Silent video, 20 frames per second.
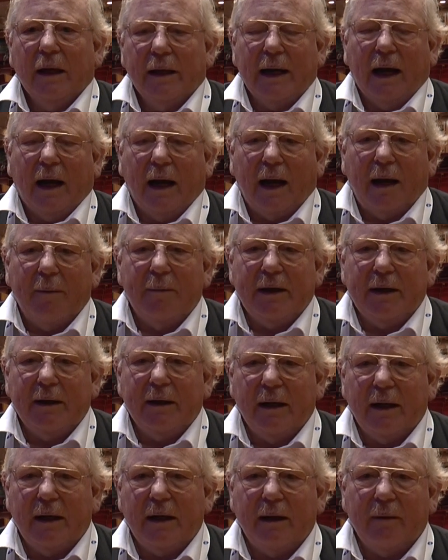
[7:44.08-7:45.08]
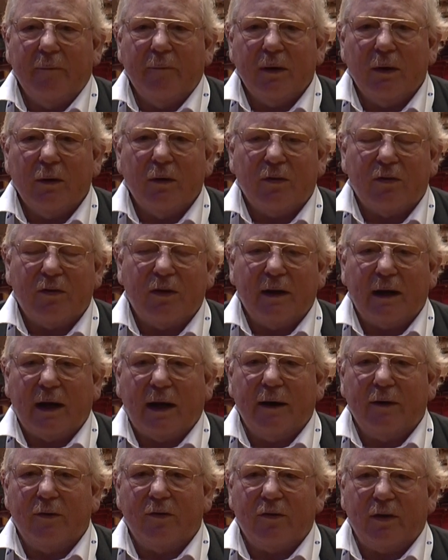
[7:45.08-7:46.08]
Yeah, I mean, you said
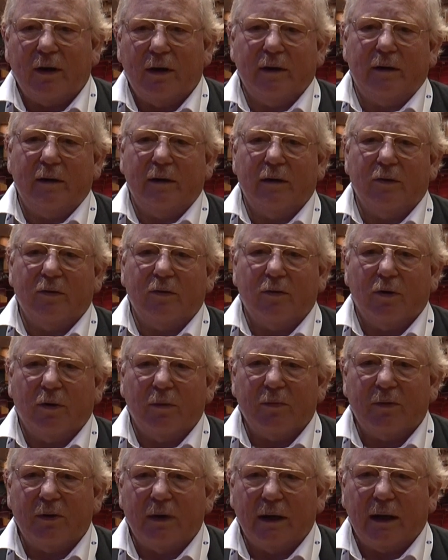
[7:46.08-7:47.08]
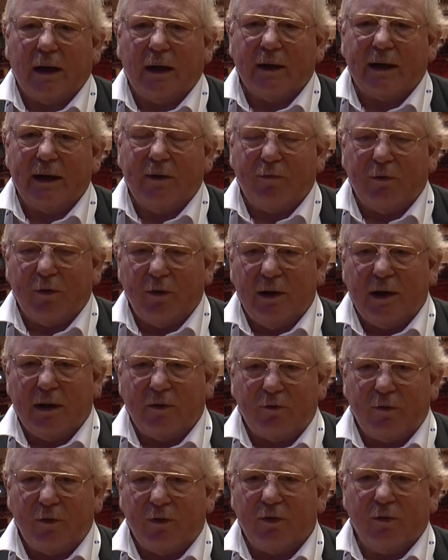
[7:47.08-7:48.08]
Einstein telescopes. Okay,
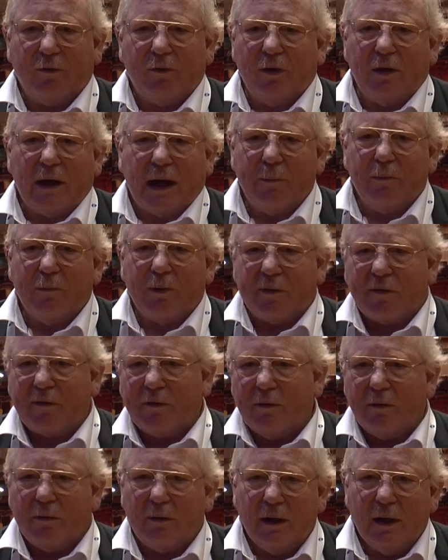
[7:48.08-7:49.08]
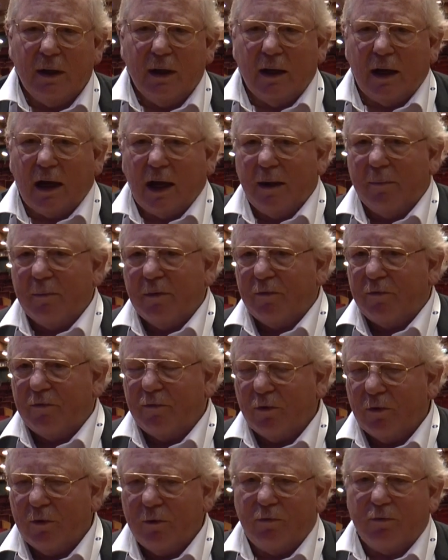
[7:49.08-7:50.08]
first of all, I'm with you. I'm a
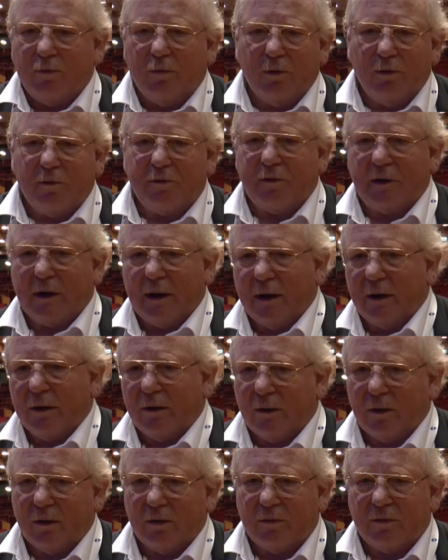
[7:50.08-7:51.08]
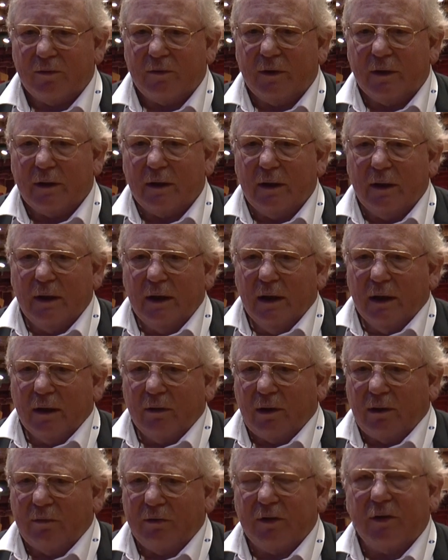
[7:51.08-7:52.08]
full fan of
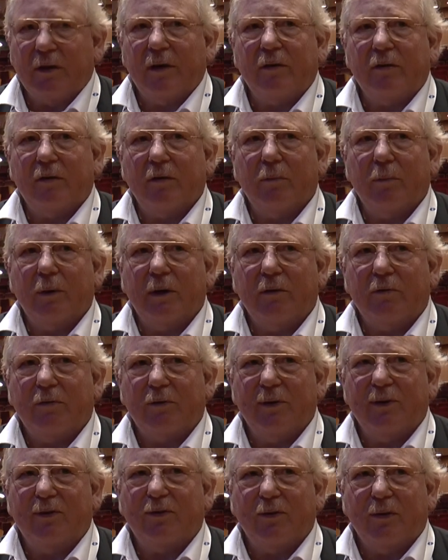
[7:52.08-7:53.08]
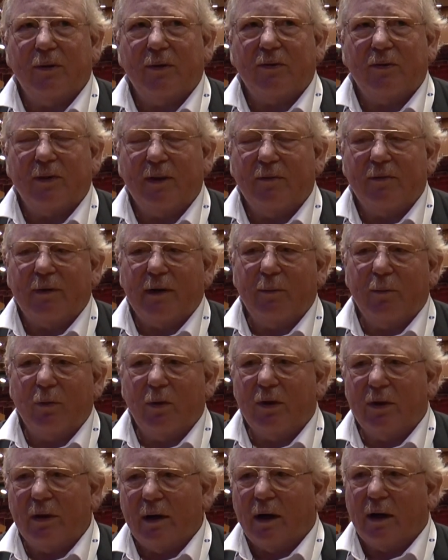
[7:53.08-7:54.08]
gravitational wave research. And if I
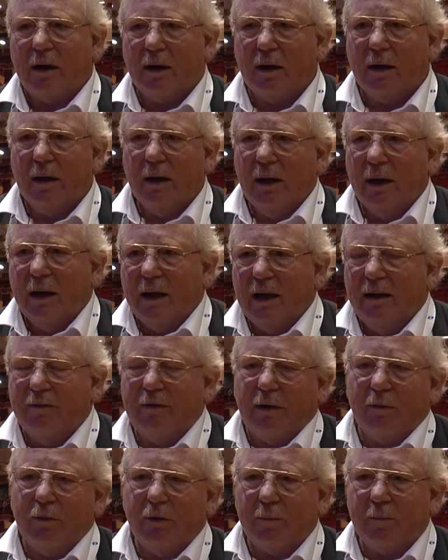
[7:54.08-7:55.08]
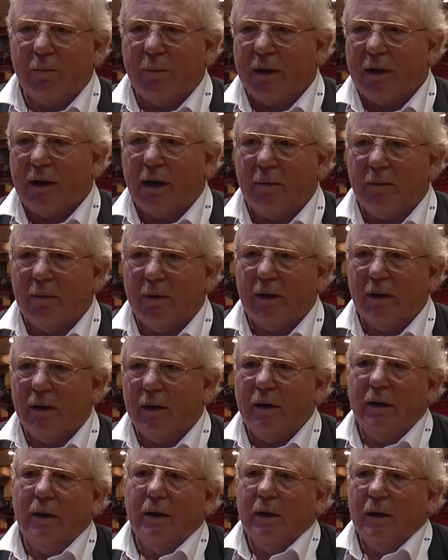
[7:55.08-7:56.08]
were young, if I wouldn't become
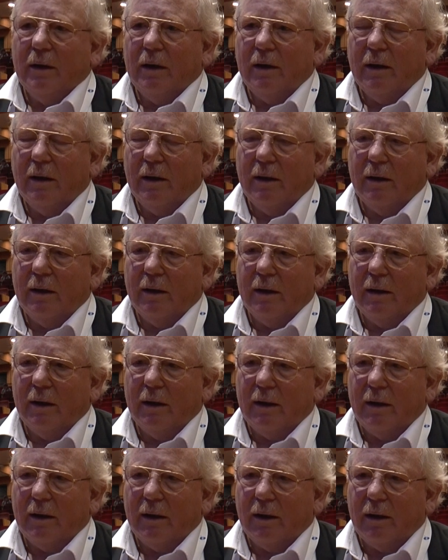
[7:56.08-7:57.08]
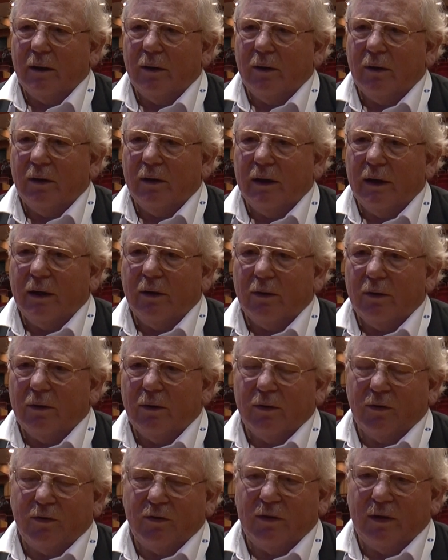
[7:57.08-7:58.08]
a
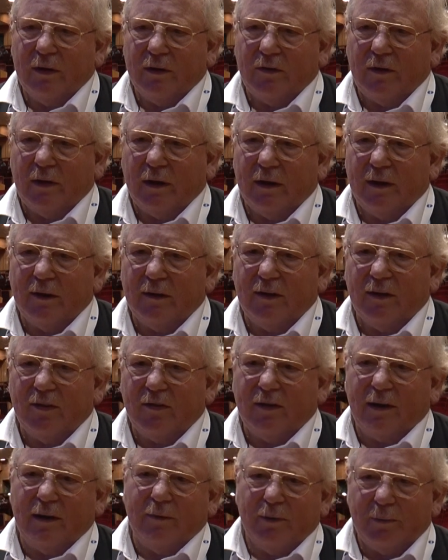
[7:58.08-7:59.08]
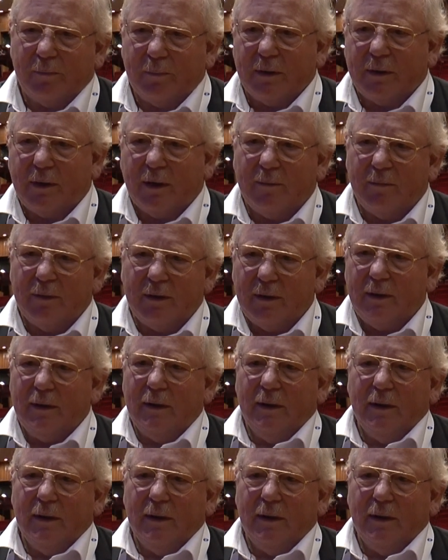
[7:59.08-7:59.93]
neo-scientist, I would become a